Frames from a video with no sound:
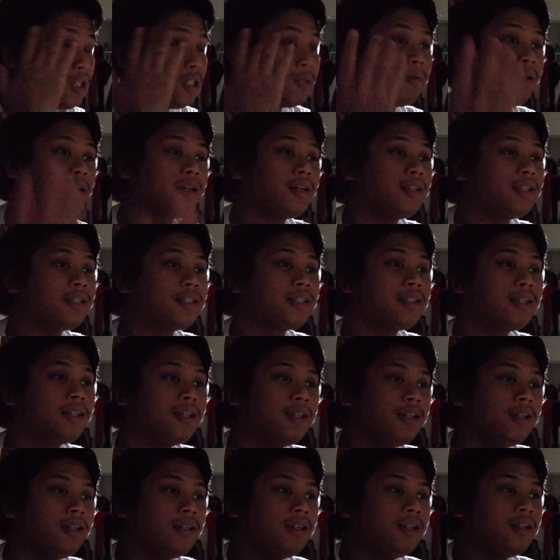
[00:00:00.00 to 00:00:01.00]
because
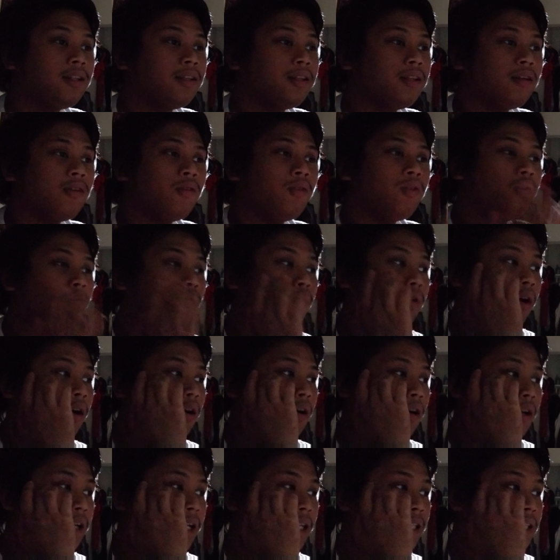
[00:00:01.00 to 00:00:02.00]
the water
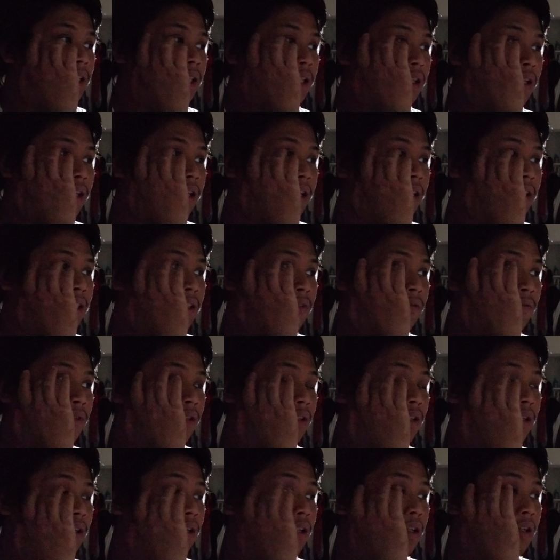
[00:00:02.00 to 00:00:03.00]
gets in the cuts and
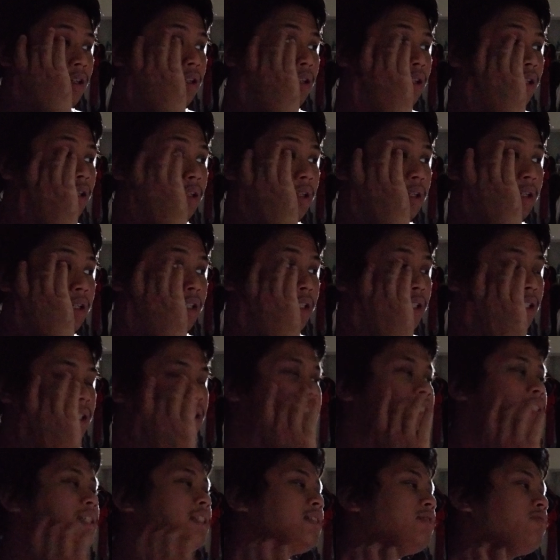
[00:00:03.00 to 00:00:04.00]
whatnot.
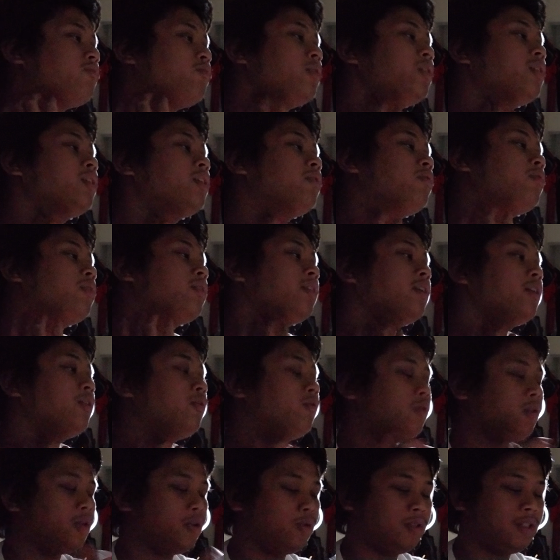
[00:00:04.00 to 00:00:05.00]
It's really
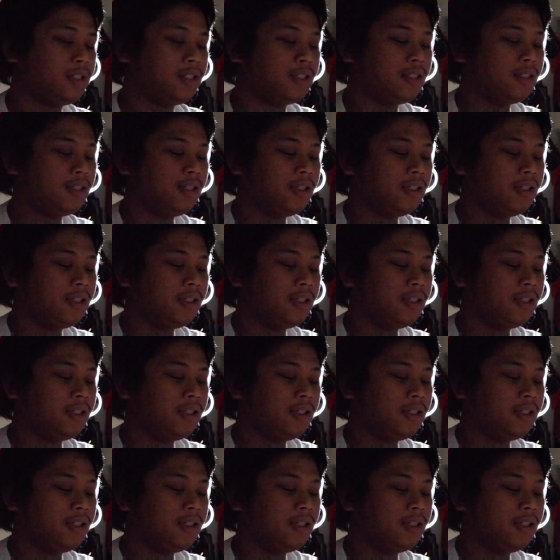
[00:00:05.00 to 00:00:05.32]
gross.